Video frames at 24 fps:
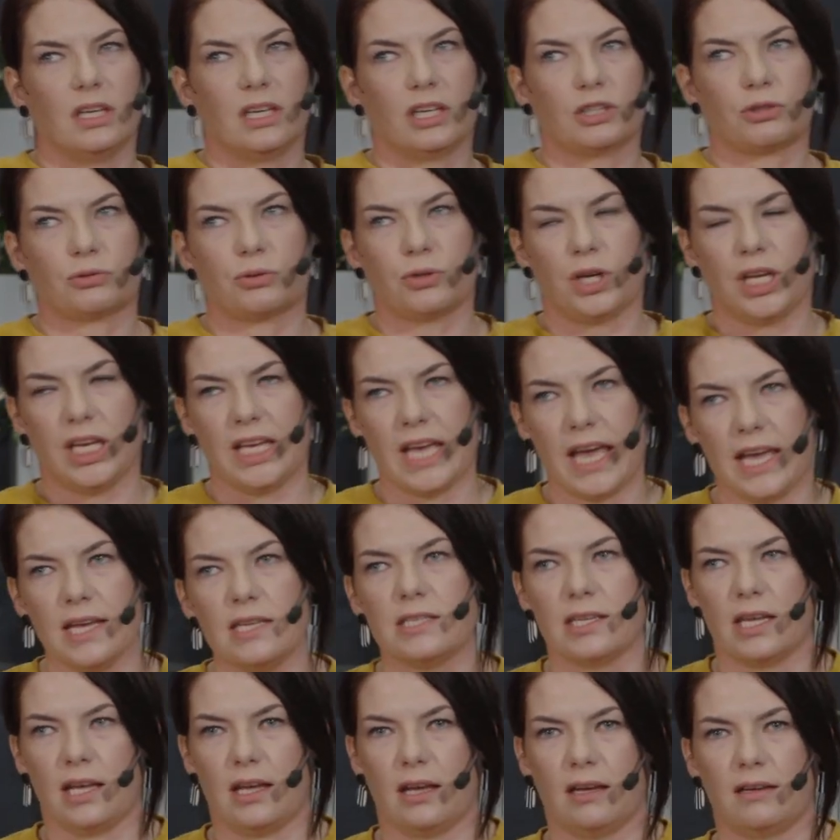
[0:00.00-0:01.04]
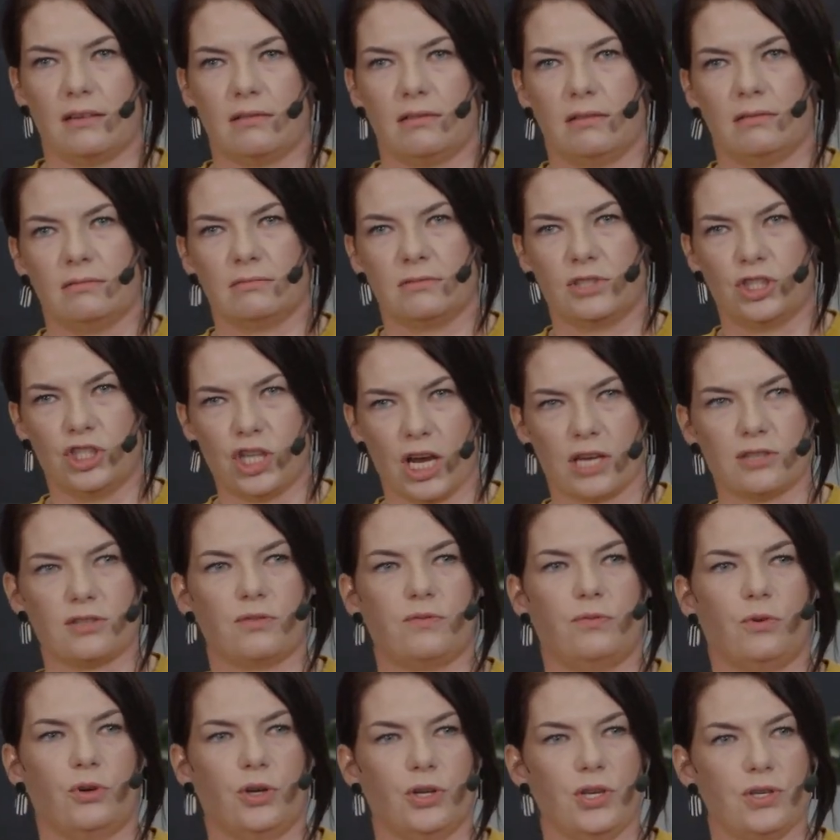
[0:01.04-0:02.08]
creating just
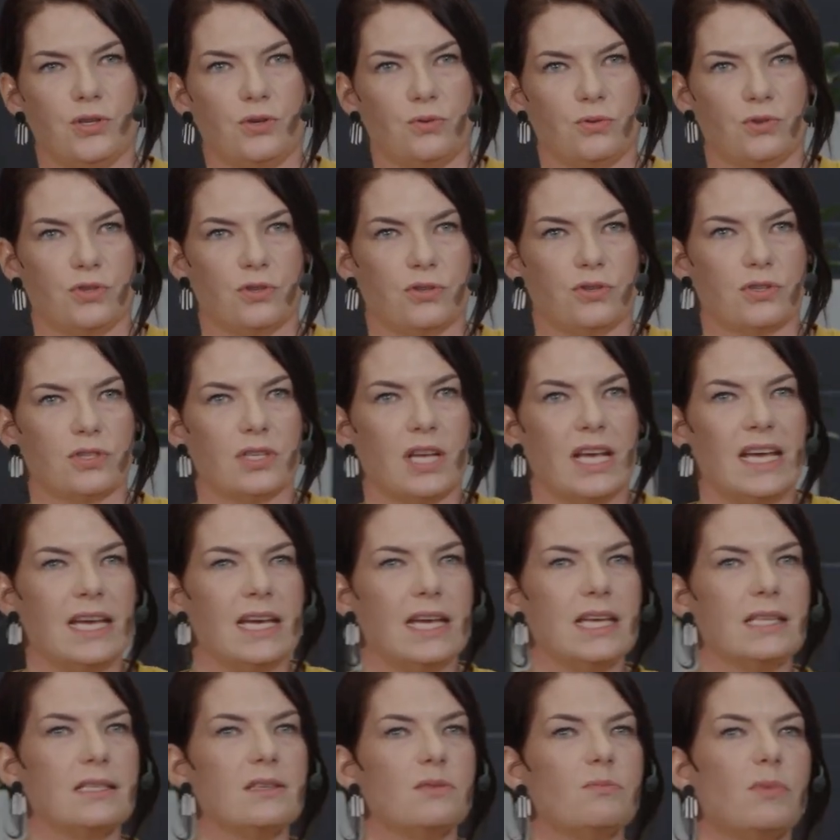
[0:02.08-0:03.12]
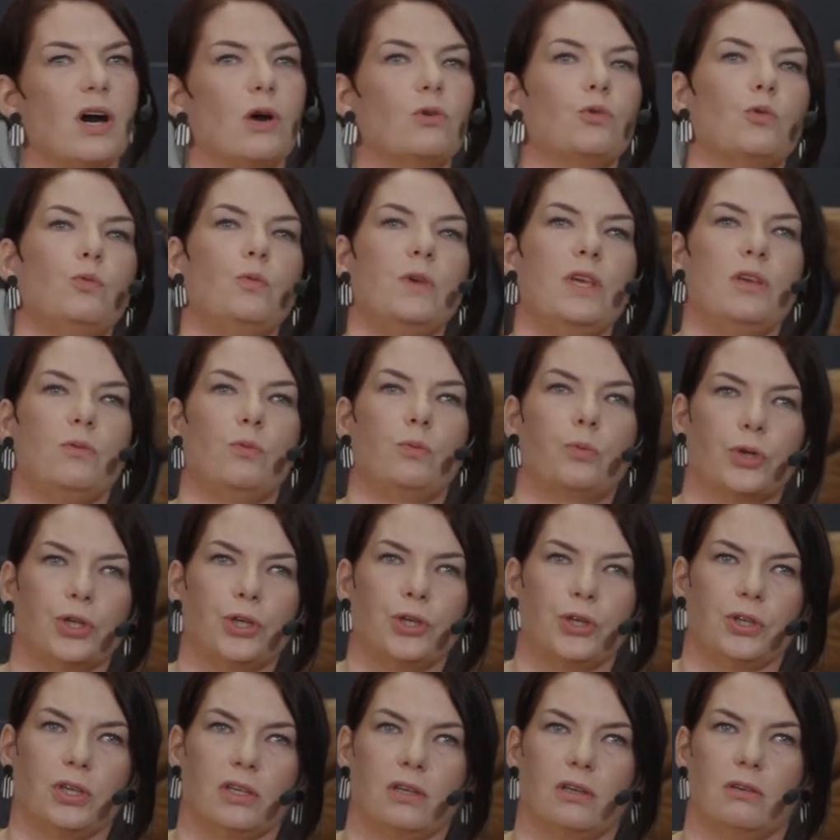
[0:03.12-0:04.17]
for users. It's about we
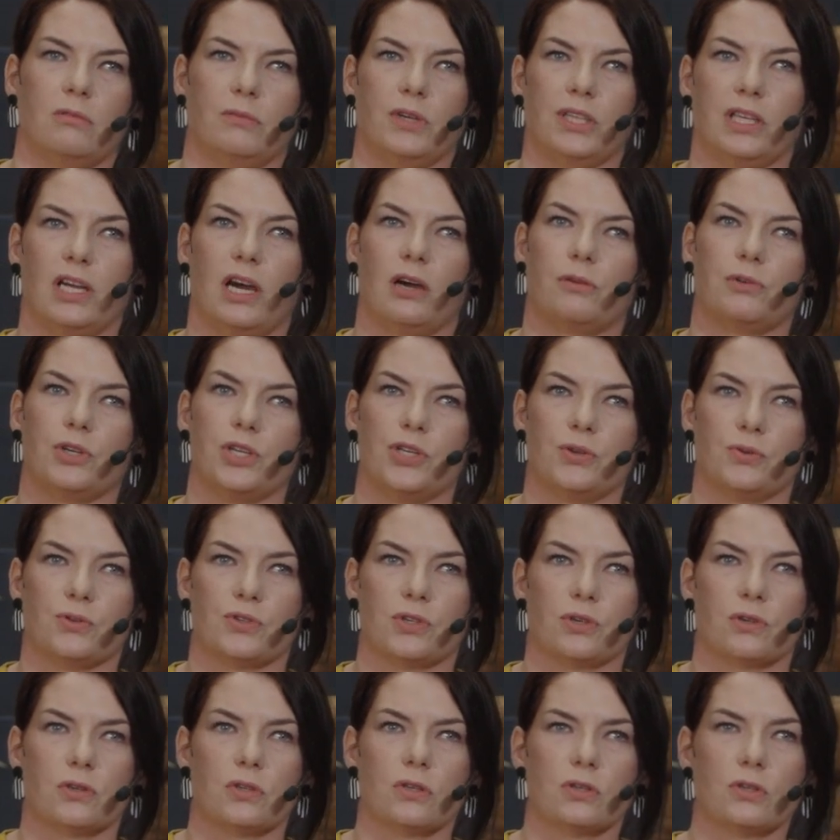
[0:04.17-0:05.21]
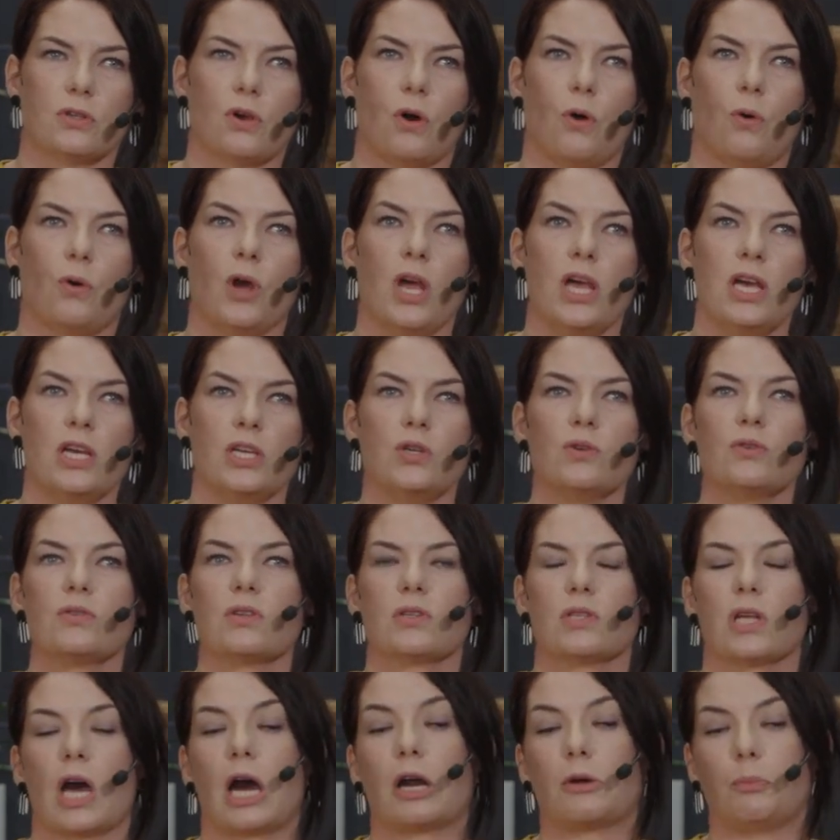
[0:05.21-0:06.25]
work with our users. So
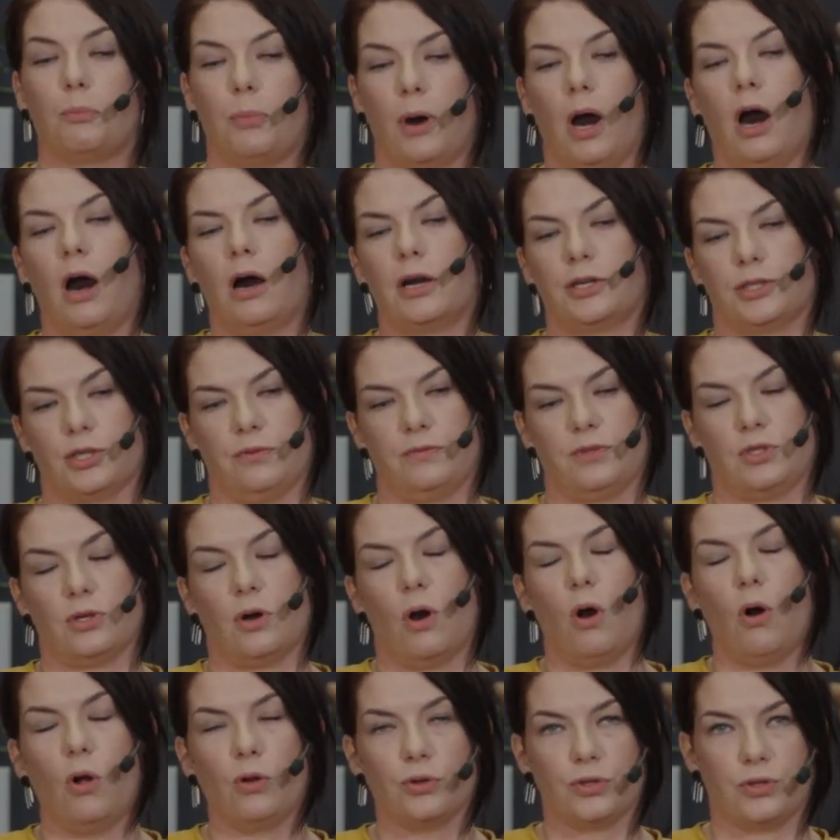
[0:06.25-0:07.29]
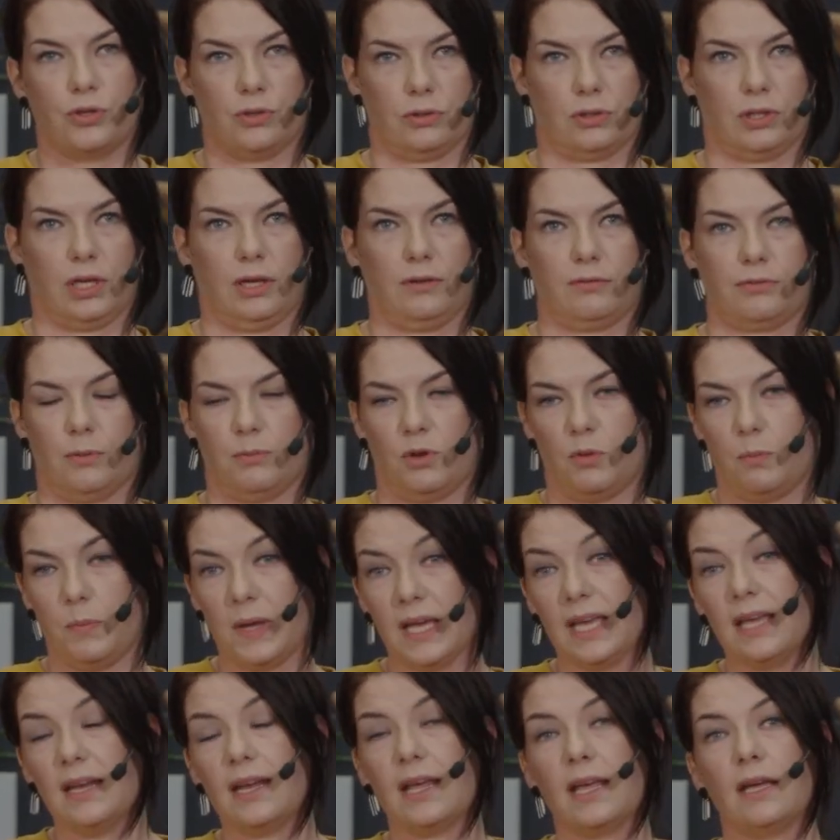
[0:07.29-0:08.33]
users are part of the whole journey from the
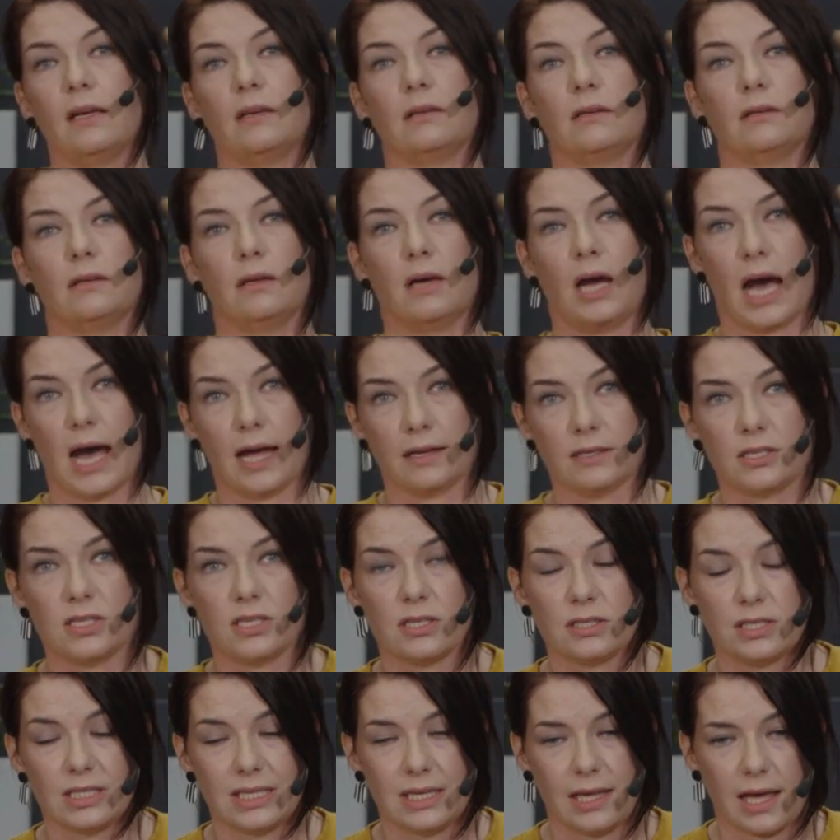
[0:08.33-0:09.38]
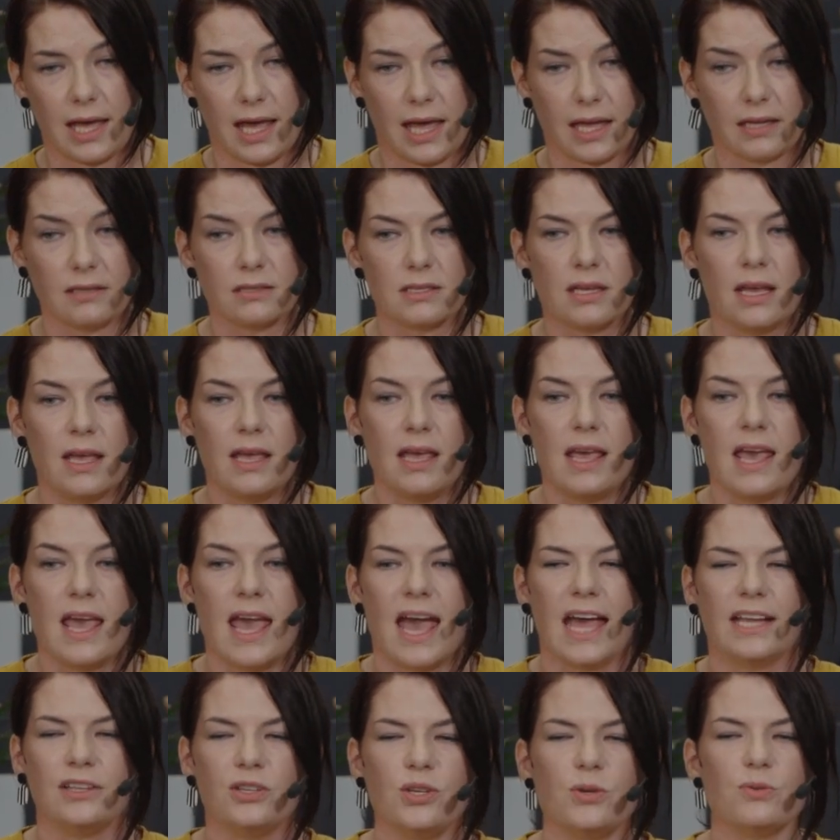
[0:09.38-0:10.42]
beginning until the end.
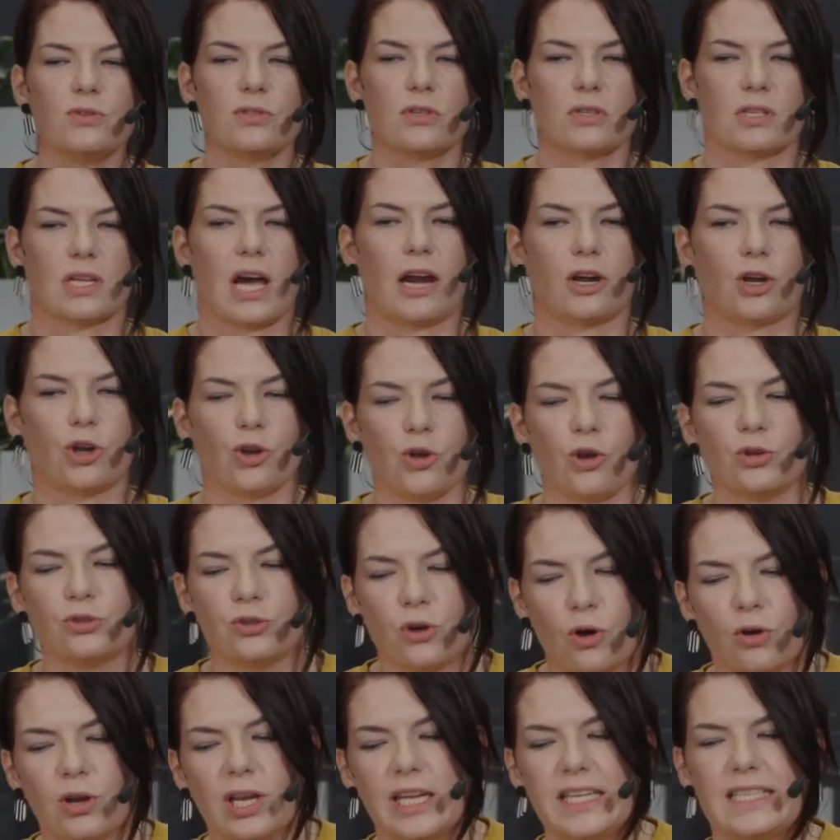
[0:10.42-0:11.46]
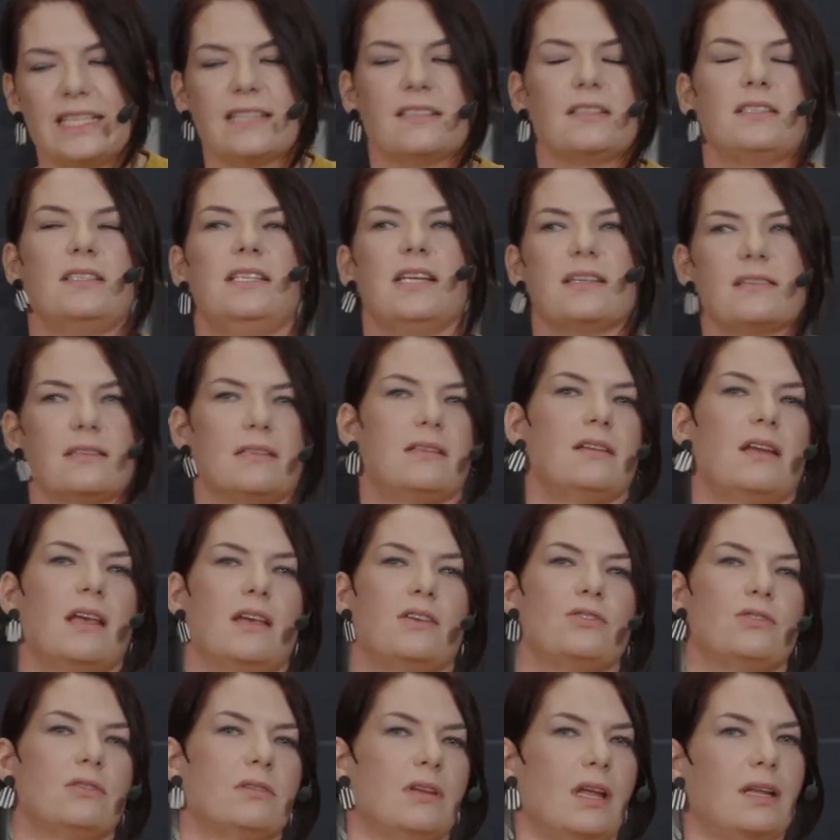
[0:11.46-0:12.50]
And users are not only that
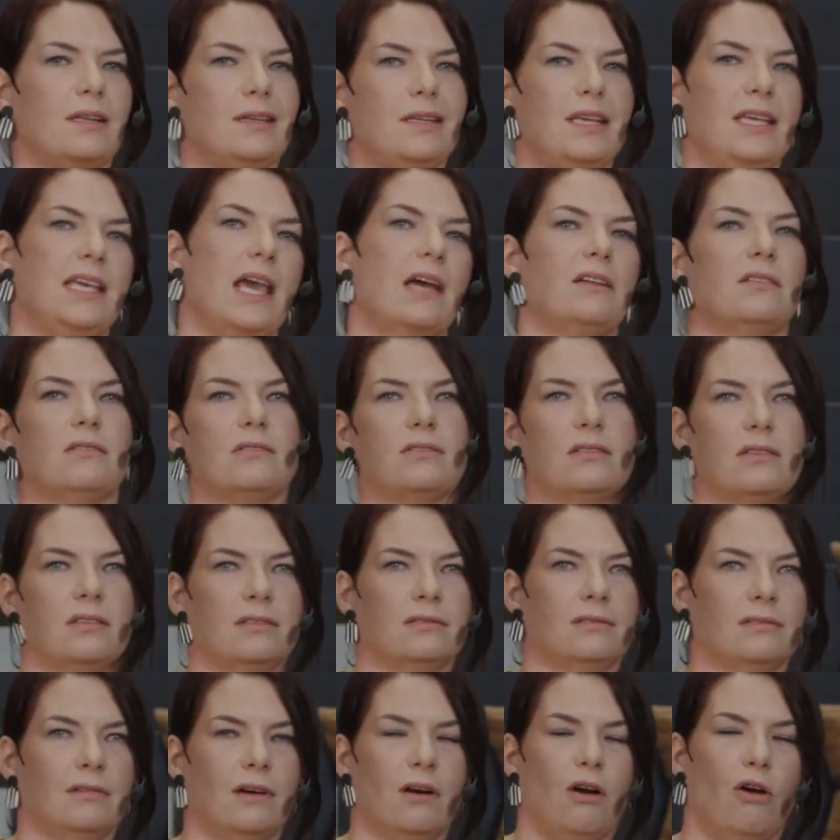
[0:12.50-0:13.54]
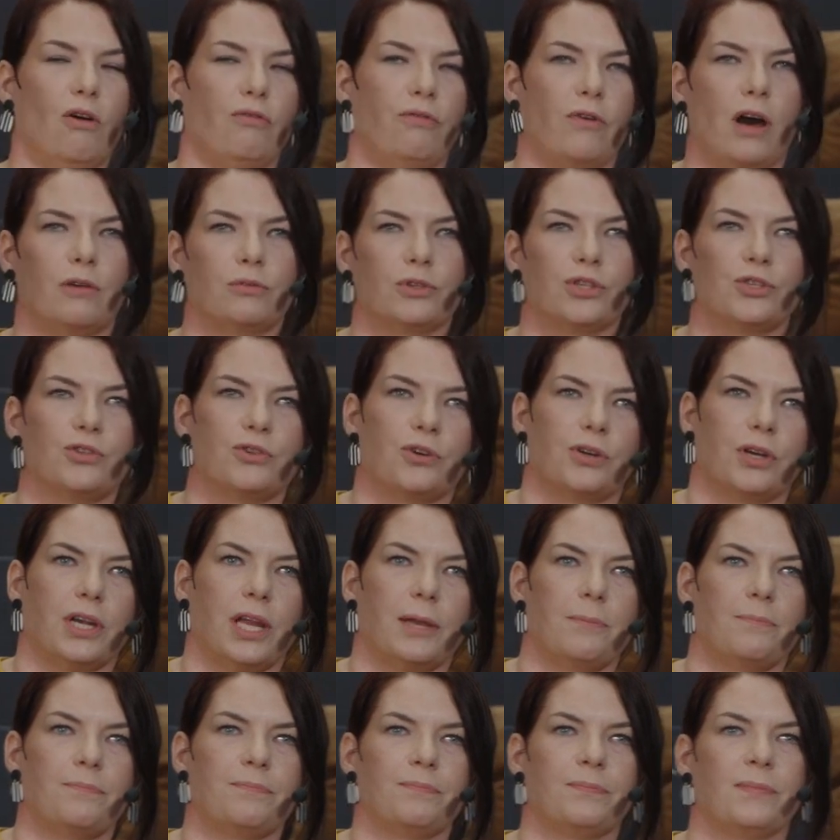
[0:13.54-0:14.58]
destination at the end of our journey.